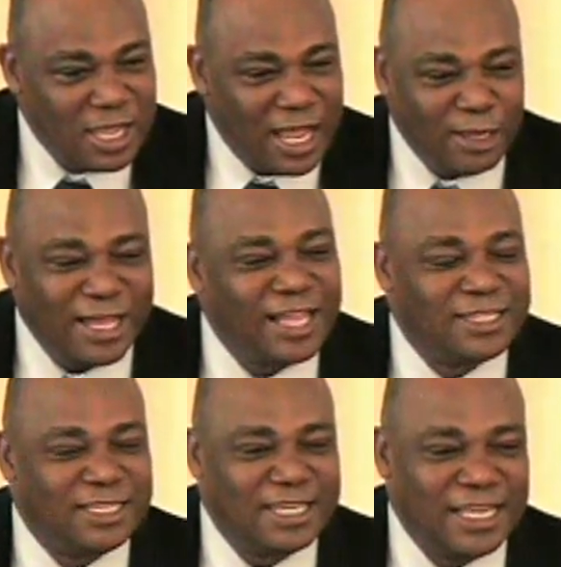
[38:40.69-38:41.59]
I
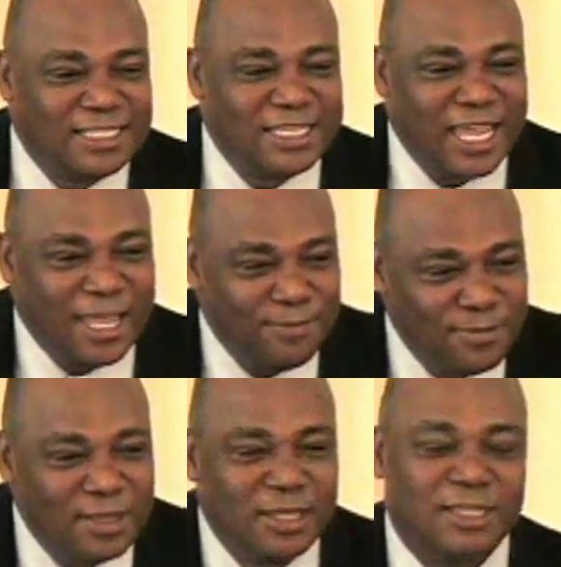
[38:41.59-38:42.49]
got to the
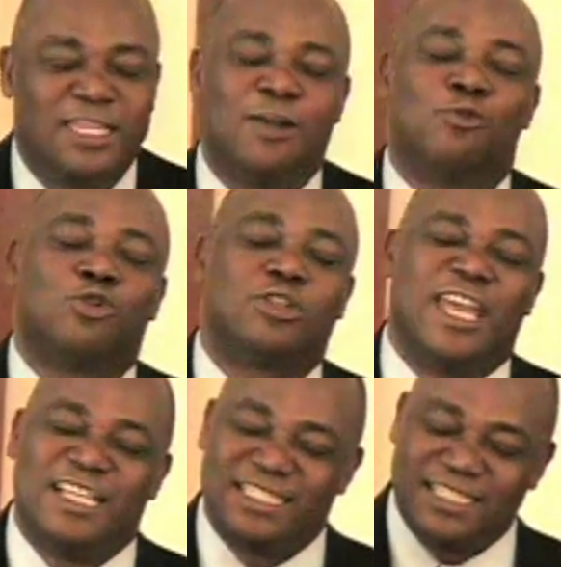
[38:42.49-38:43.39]
exam, there were
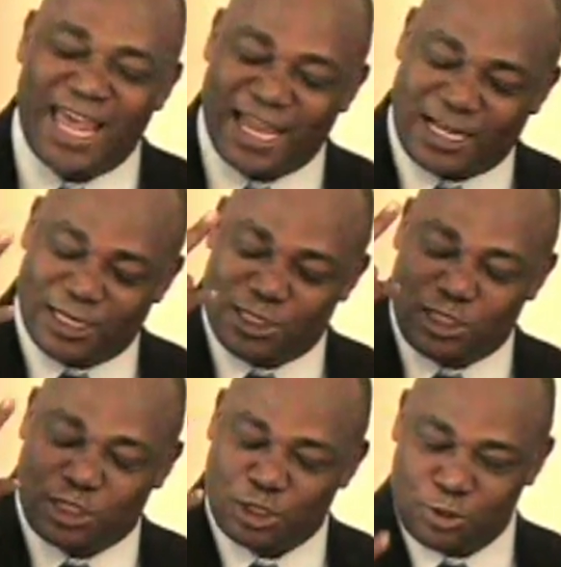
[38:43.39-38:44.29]
exactly
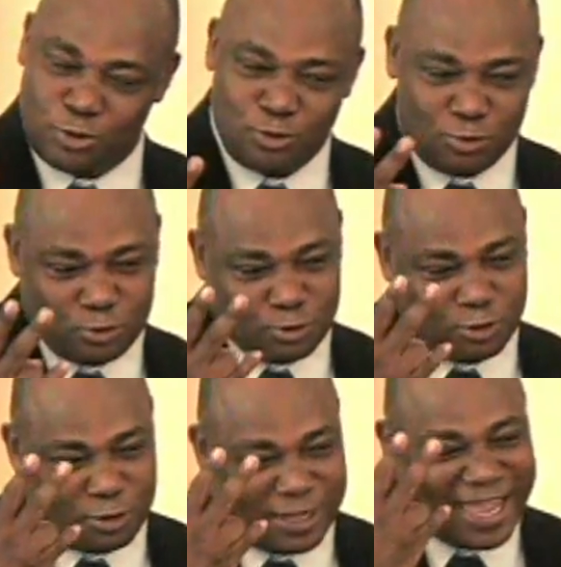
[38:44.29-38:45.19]
two
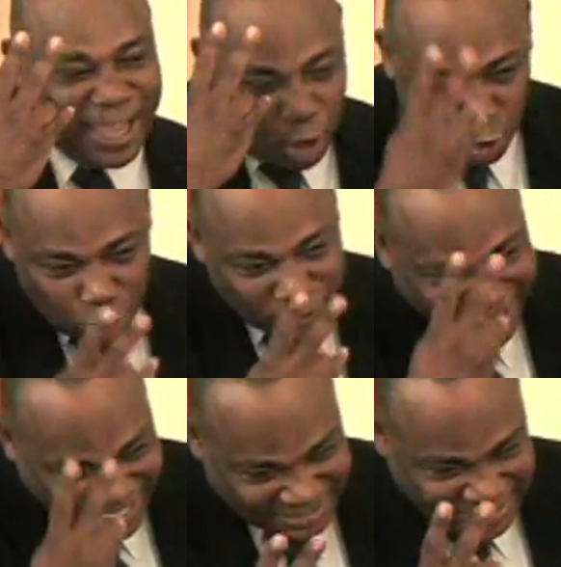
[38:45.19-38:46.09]
whole
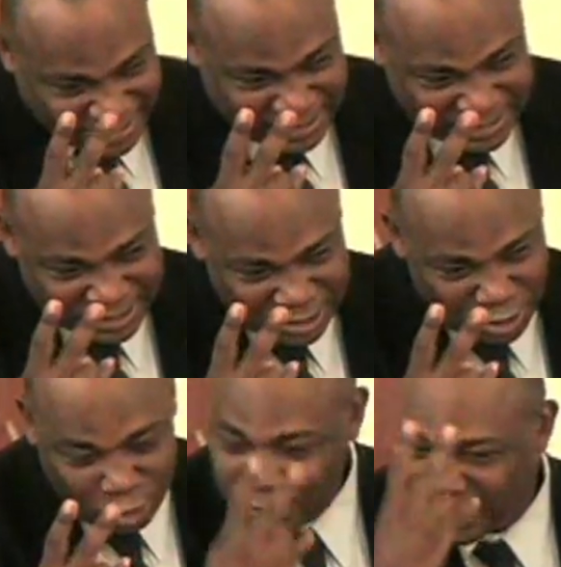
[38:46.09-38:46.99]
essays
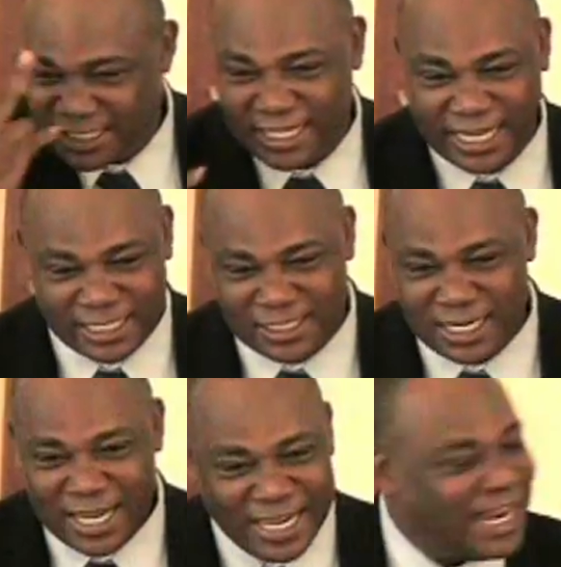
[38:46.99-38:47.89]
on estates.
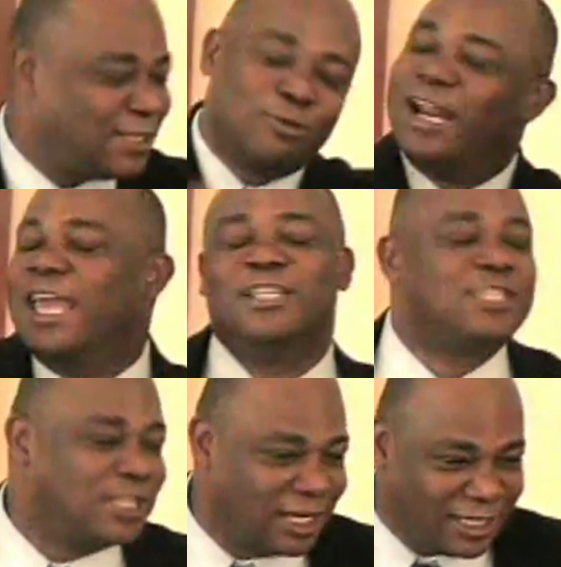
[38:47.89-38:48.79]
And that's what I had
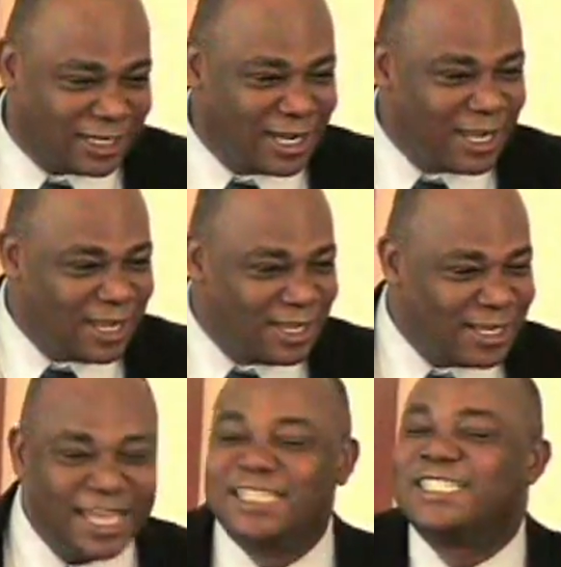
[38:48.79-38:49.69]
studied.
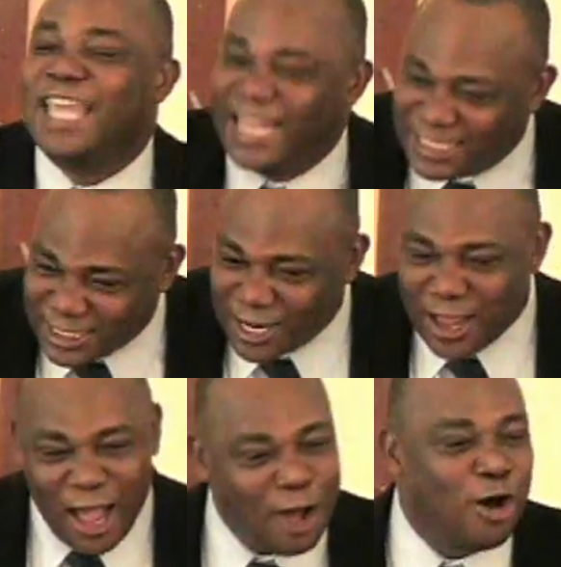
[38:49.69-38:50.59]
Estates.
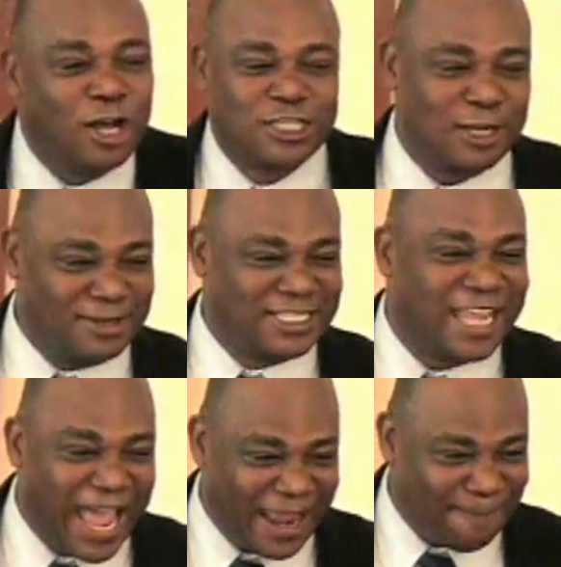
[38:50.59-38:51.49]
How awesome is
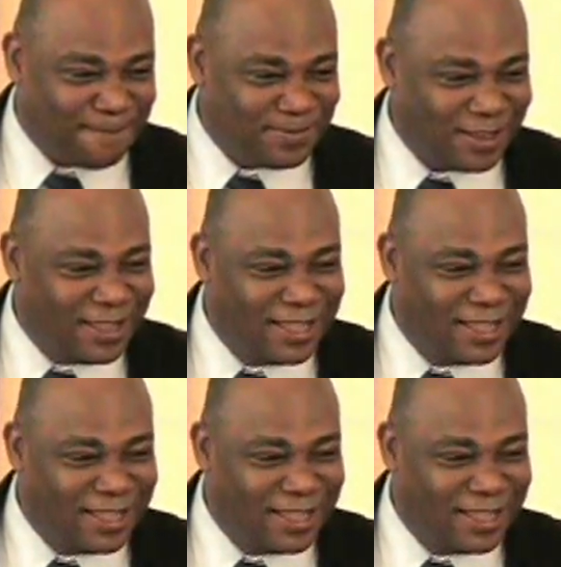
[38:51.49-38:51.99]
that?